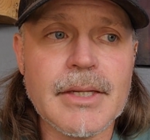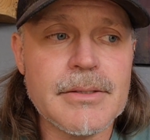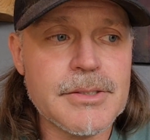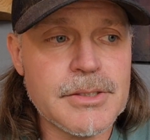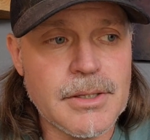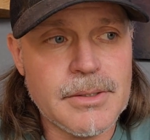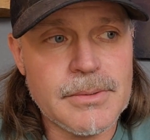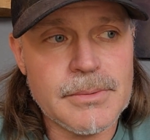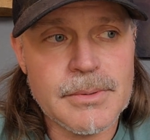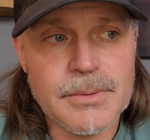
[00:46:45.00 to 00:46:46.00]

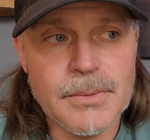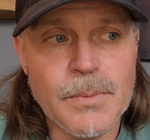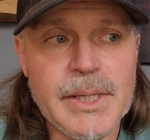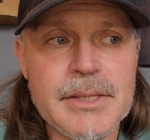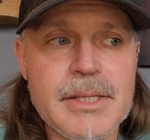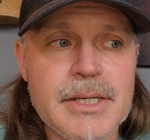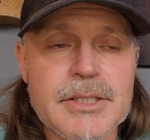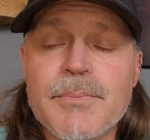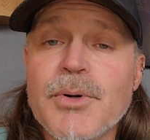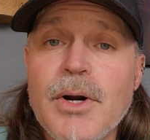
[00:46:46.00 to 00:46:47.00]
So with
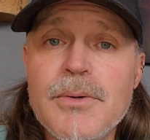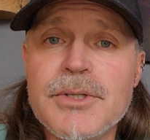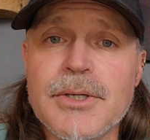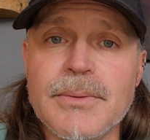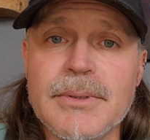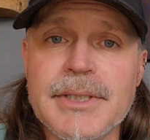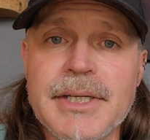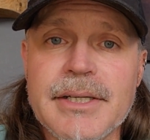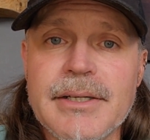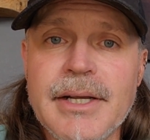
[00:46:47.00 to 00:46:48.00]
this Pro tool
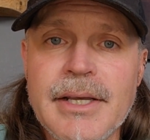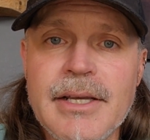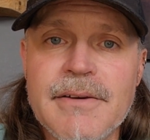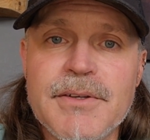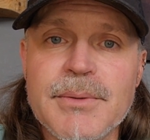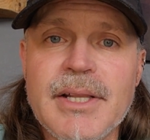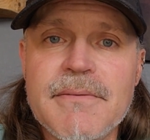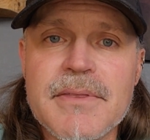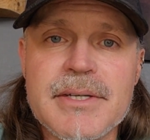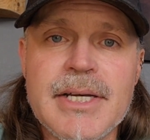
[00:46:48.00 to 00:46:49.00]
here, if you
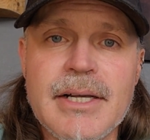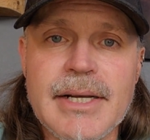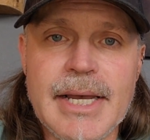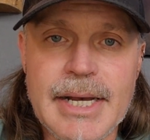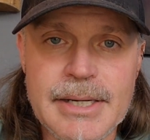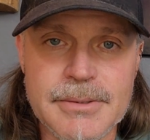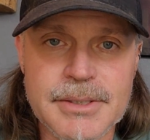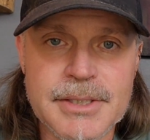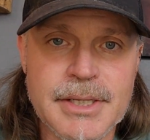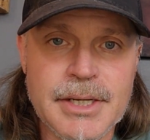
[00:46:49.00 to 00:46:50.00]
left the tongue
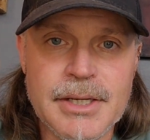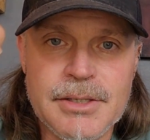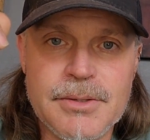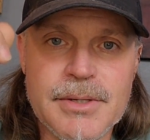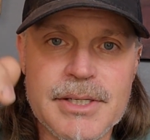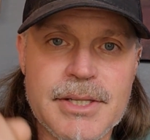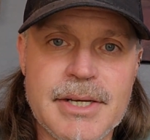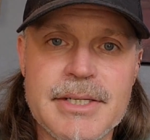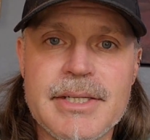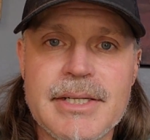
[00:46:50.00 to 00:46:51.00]
out, you could
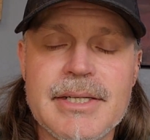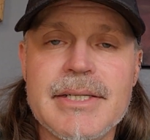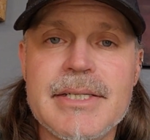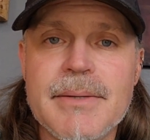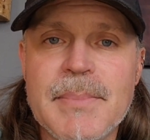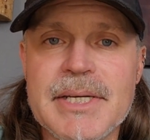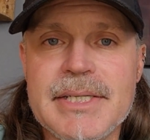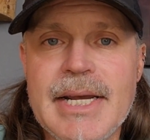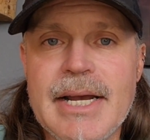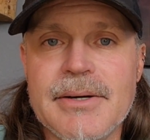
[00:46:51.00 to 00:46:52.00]
then dip it
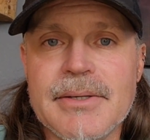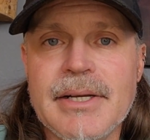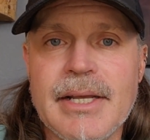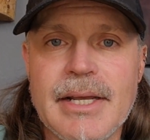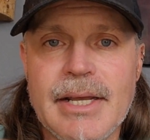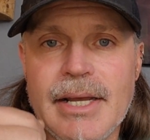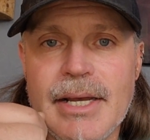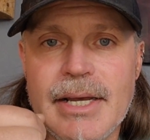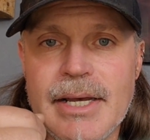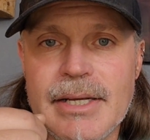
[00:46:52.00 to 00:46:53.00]
down
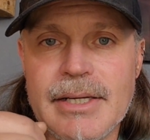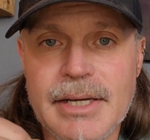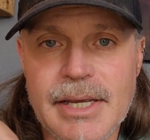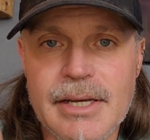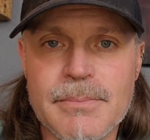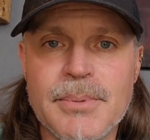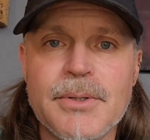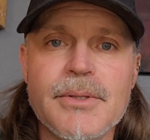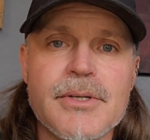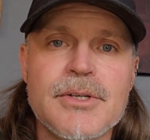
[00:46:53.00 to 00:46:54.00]
and again
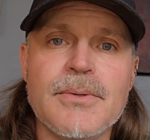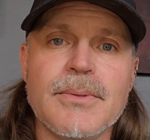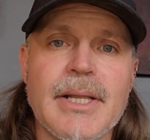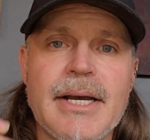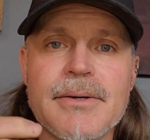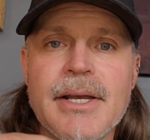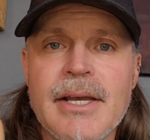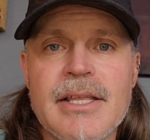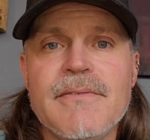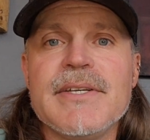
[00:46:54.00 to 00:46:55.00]
pull the tool out,
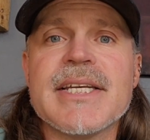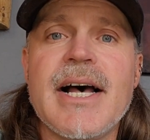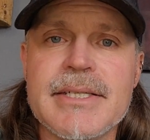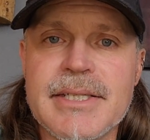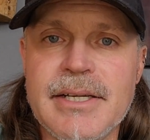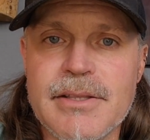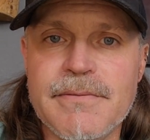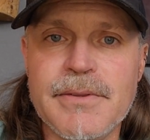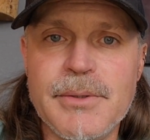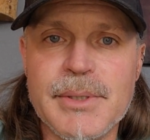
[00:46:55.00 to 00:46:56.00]
and the viscosity of the
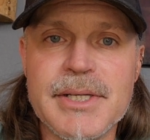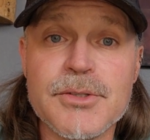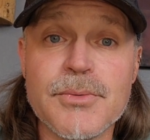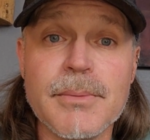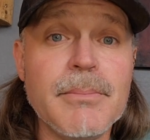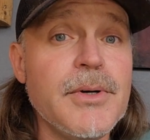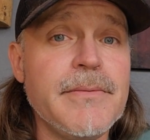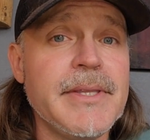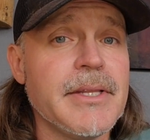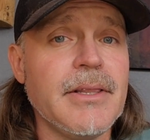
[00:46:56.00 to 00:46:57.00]
fluid is
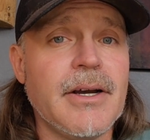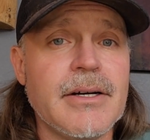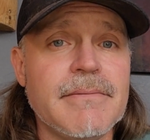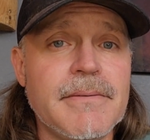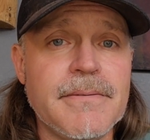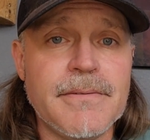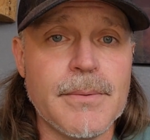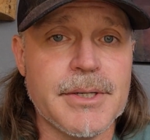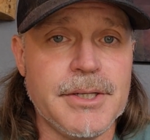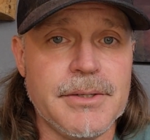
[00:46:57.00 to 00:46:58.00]
removing the larva
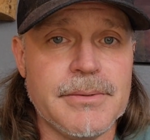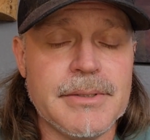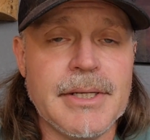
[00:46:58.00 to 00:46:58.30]
for you.